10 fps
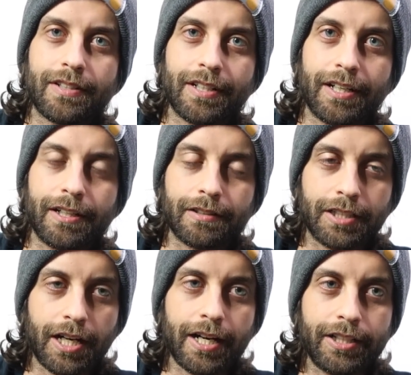a
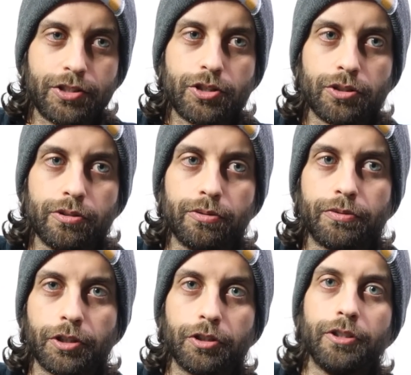guide to
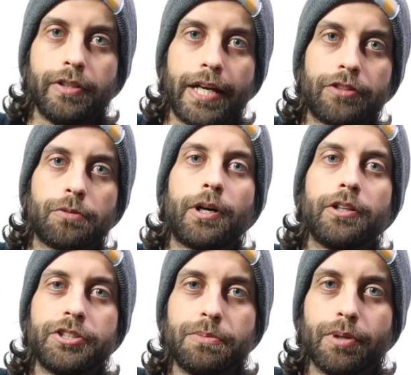the good
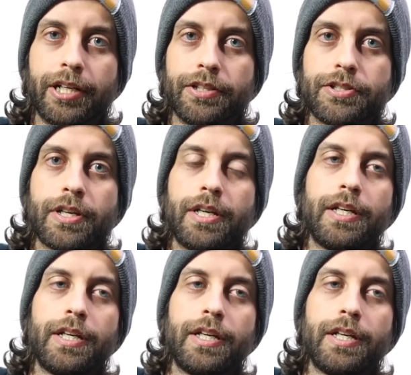anthropology brands,